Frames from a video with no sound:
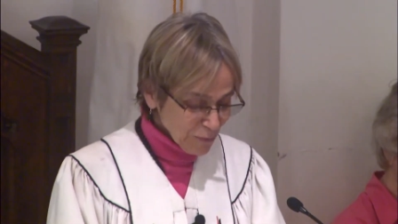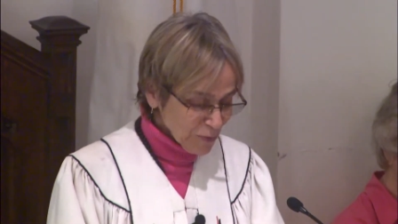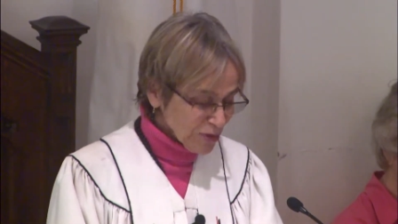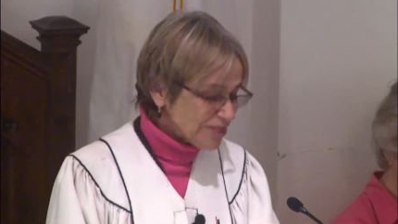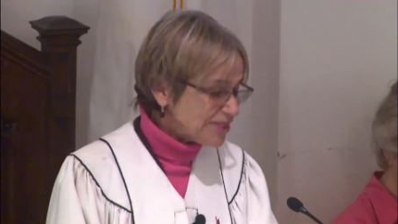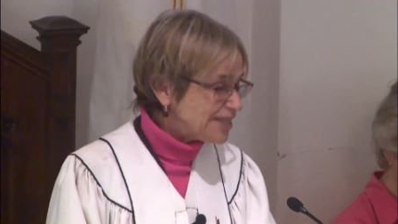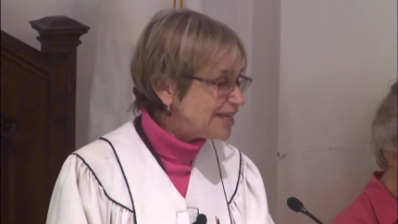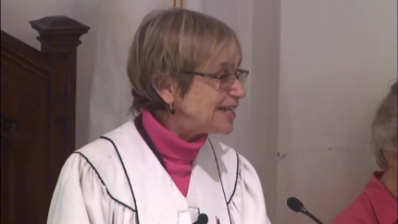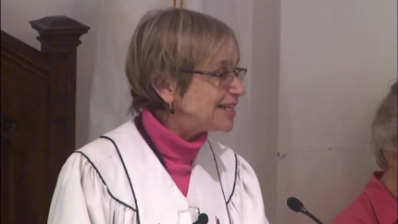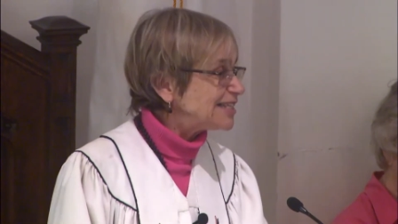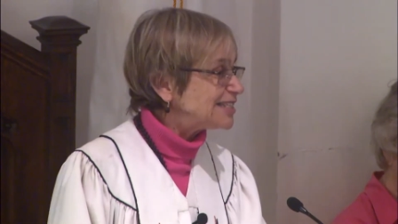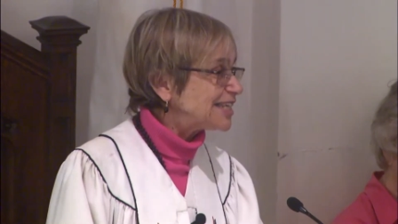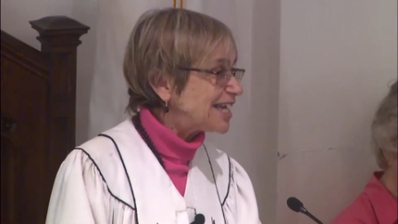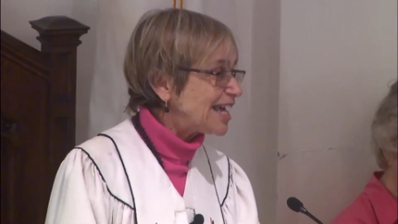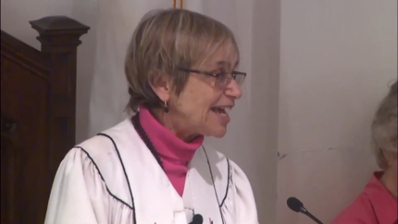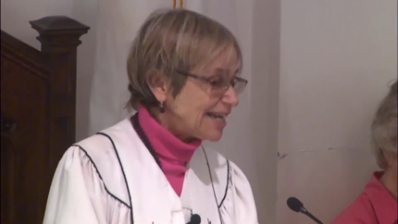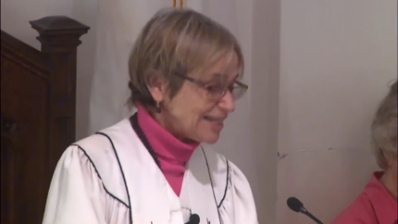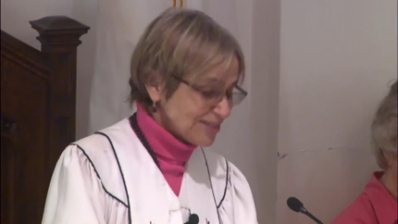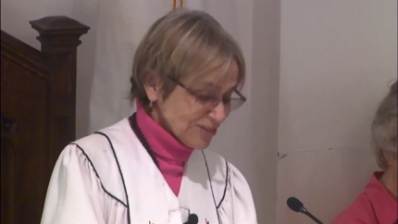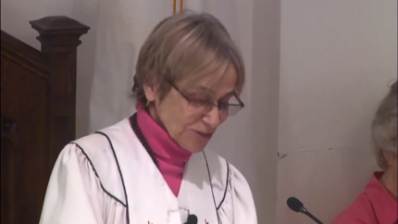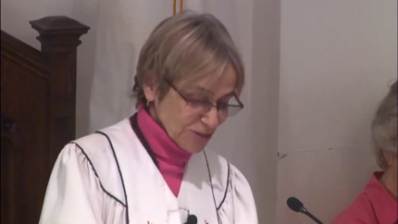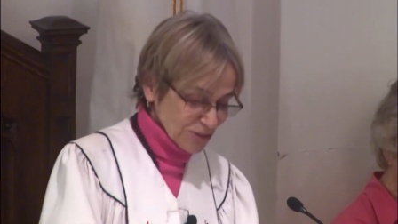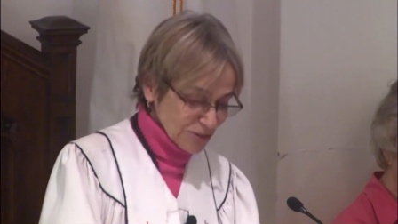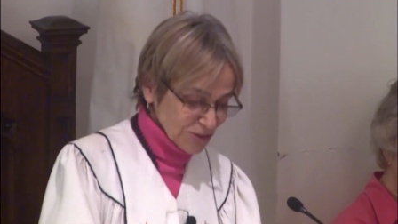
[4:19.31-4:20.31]
with the
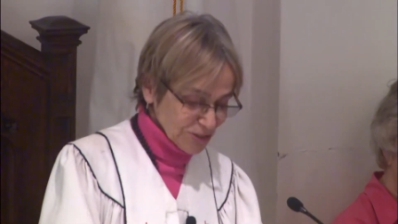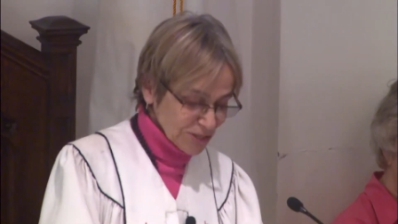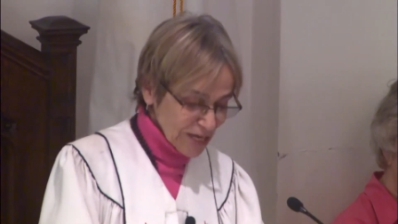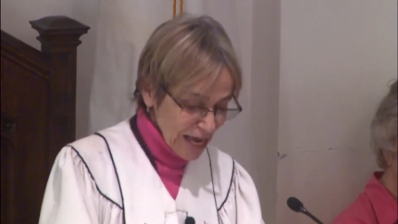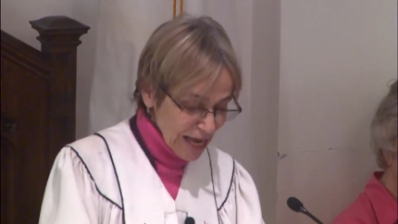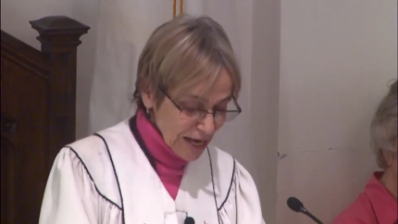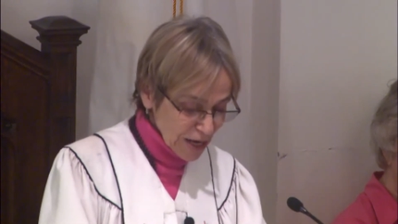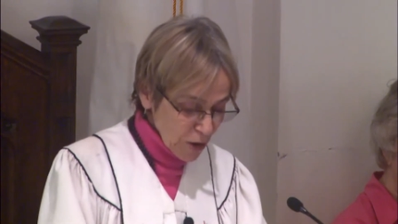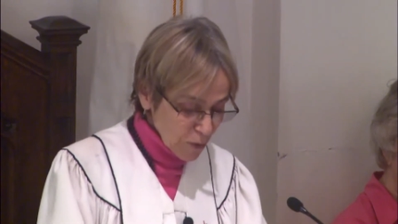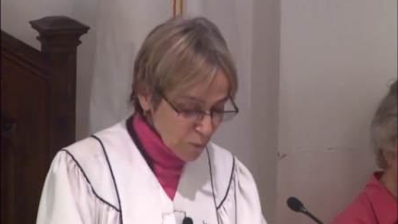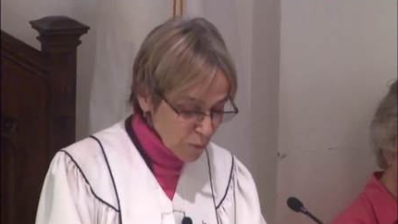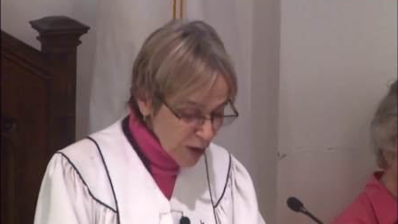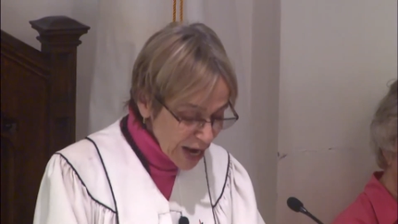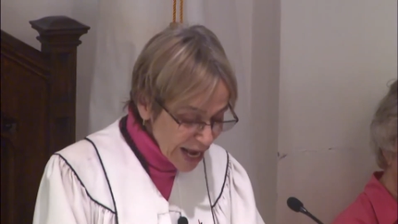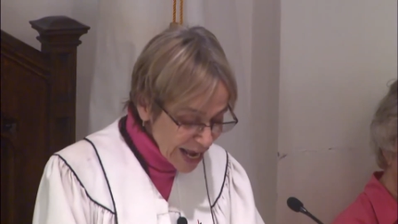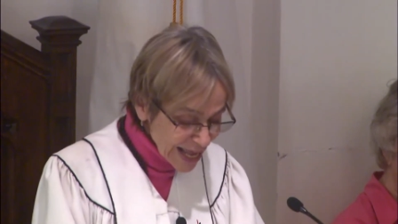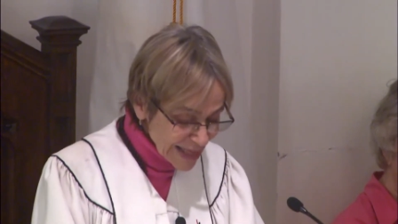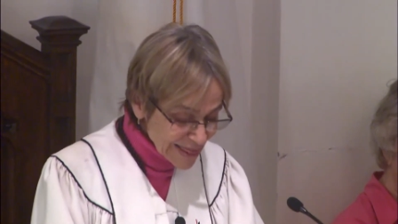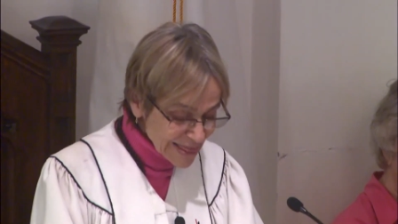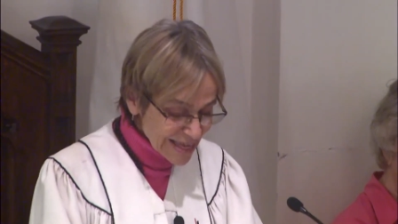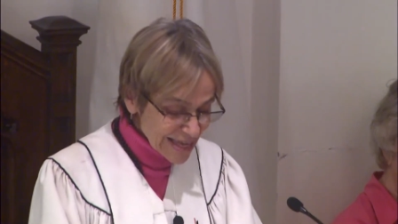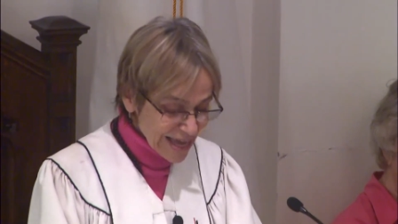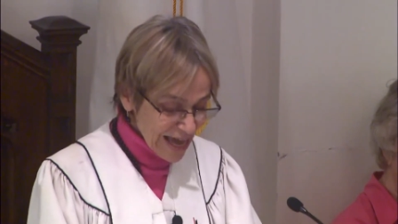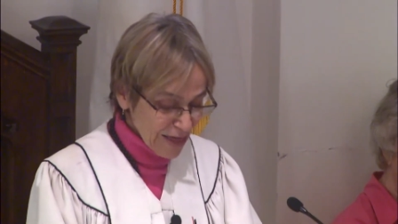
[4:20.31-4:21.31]
intent to take away
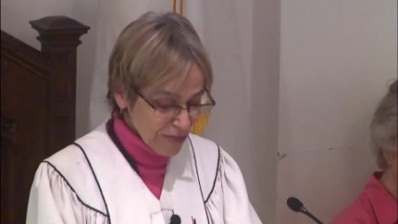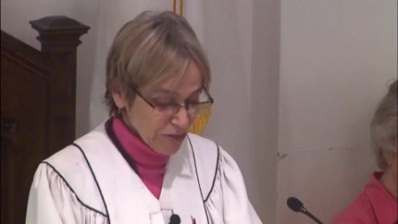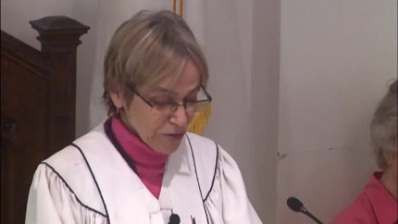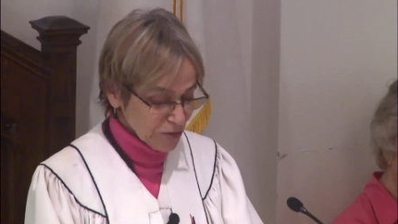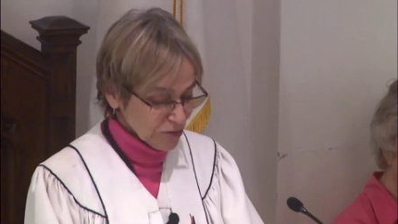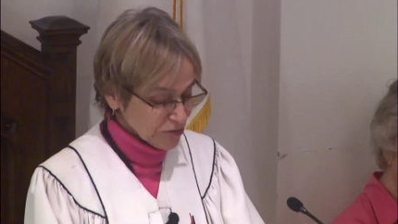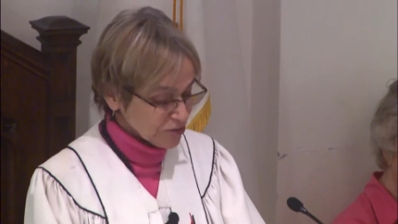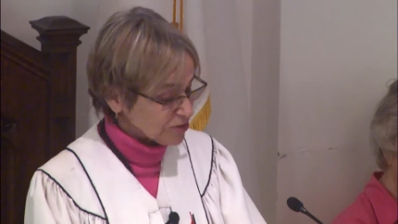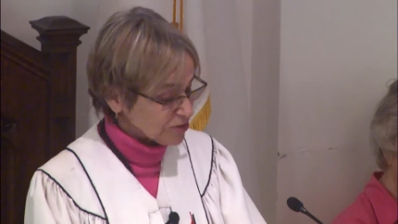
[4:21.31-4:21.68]
the other's